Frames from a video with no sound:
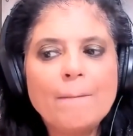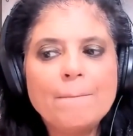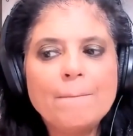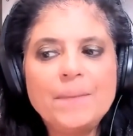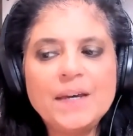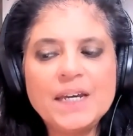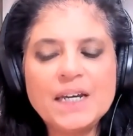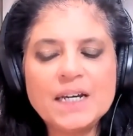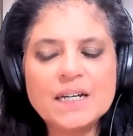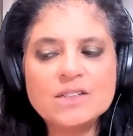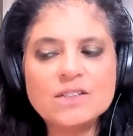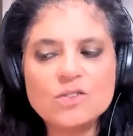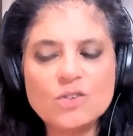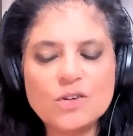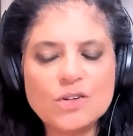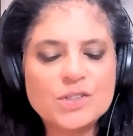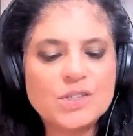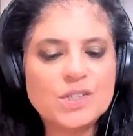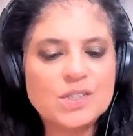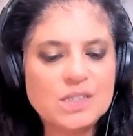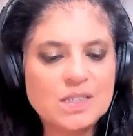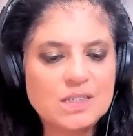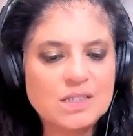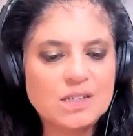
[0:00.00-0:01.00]
Because
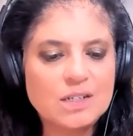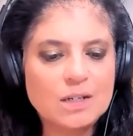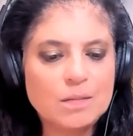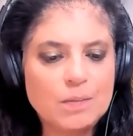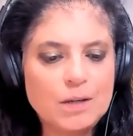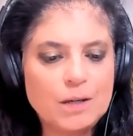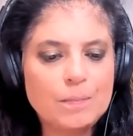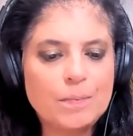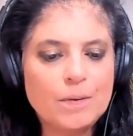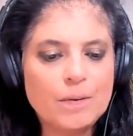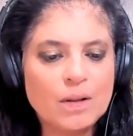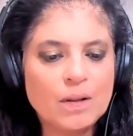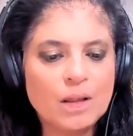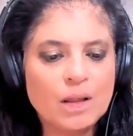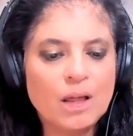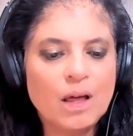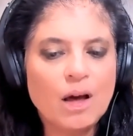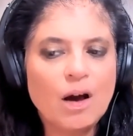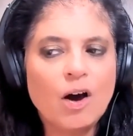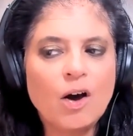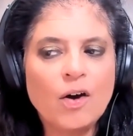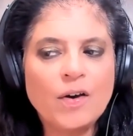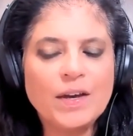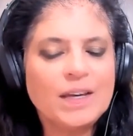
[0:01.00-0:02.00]
narcissistic
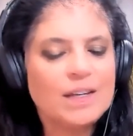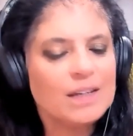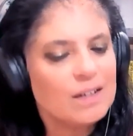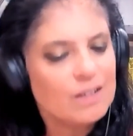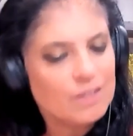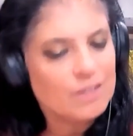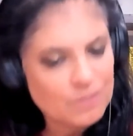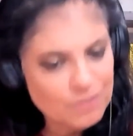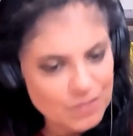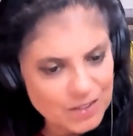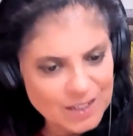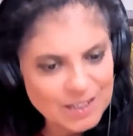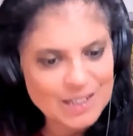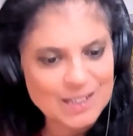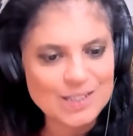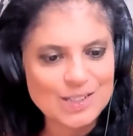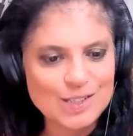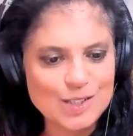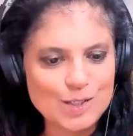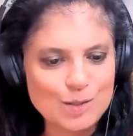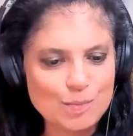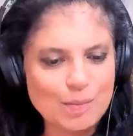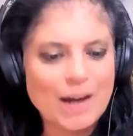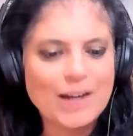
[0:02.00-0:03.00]
people are
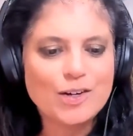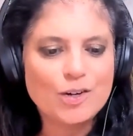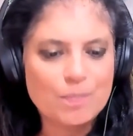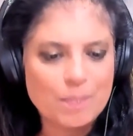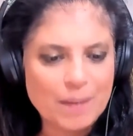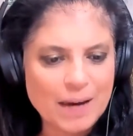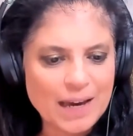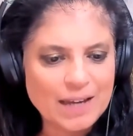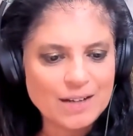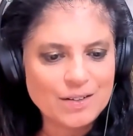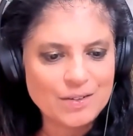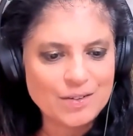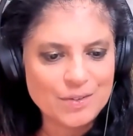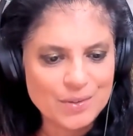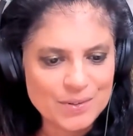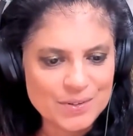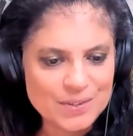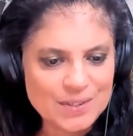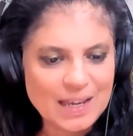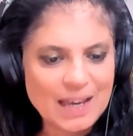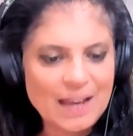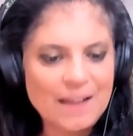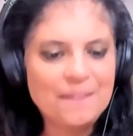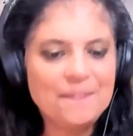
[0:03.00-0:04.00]
inconvenienced by your bad news.